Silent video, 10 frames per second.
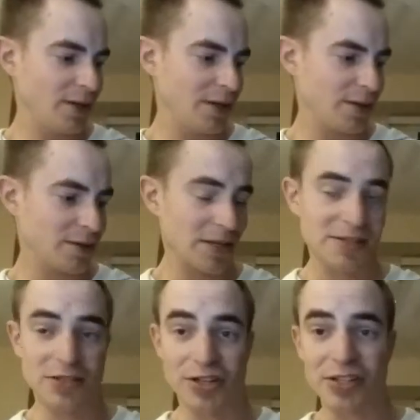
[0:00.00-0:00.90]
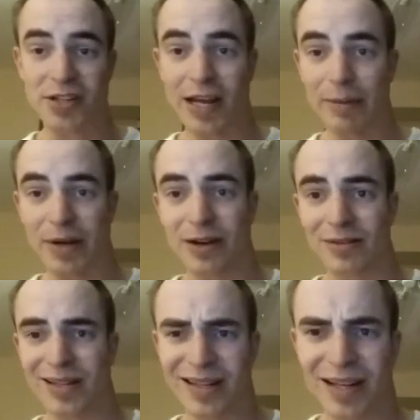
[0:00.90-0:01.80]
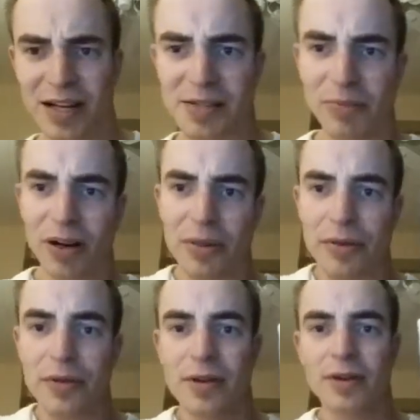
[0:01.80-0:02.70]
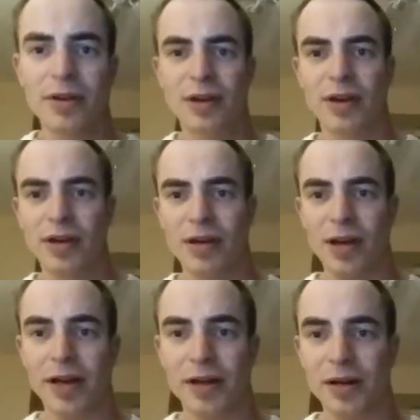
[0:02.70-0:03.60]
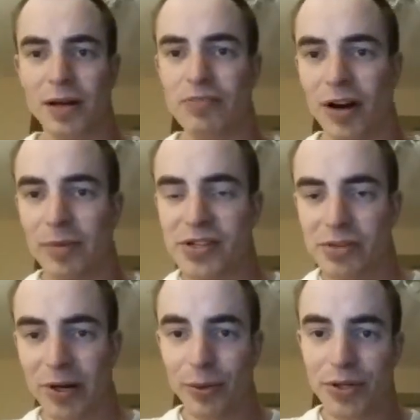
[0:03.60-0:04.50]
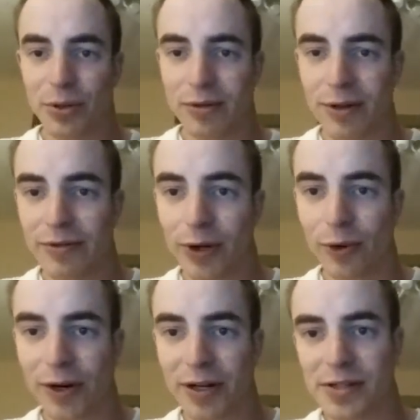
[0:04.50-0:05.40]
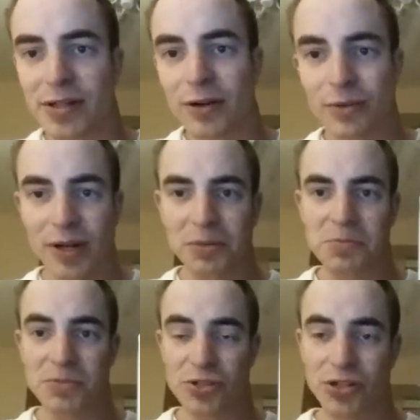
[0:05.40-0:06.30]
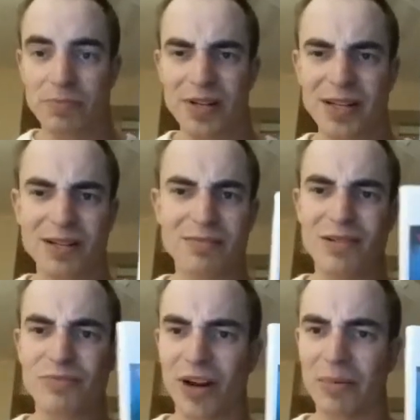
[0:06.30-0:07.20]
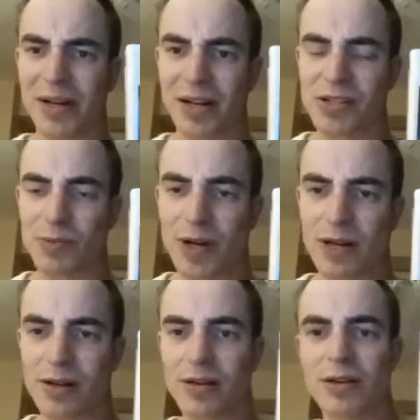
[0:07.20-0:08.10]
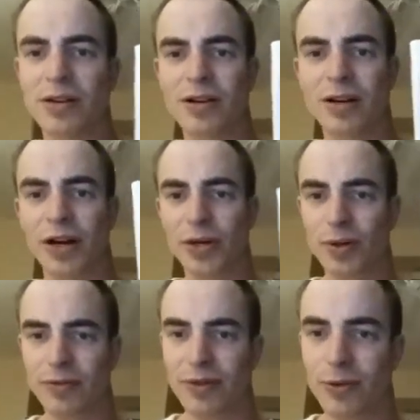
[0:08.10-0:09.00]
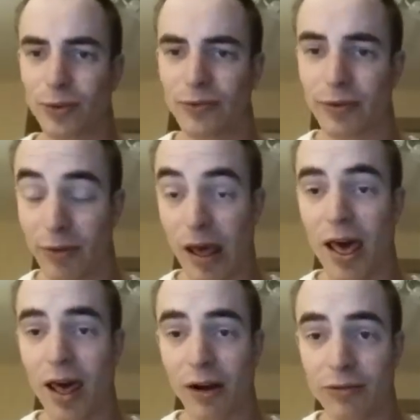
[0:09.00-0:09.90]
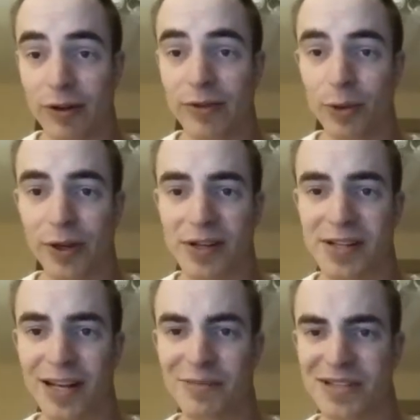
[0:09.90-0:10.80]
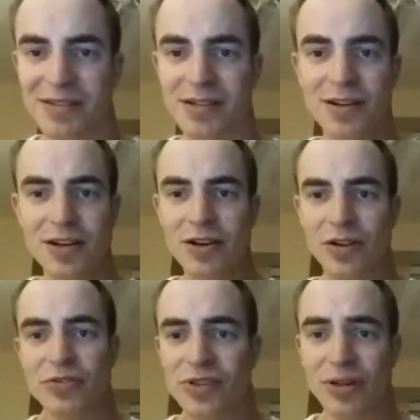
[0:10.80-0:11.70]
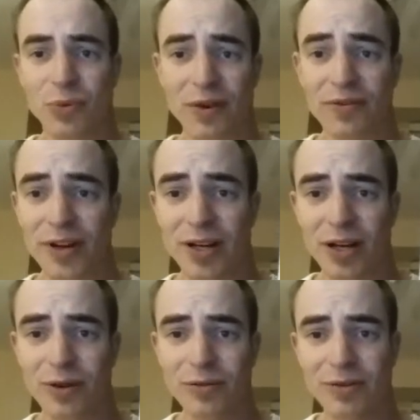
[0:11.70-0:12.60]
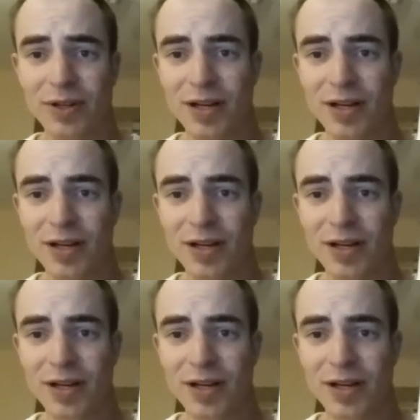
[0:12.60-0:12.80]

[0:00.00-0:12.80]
And this just came out like last month, and I promised him I would do a review on it, so that should be probably next week. I'll do a review on this game, since there's only one video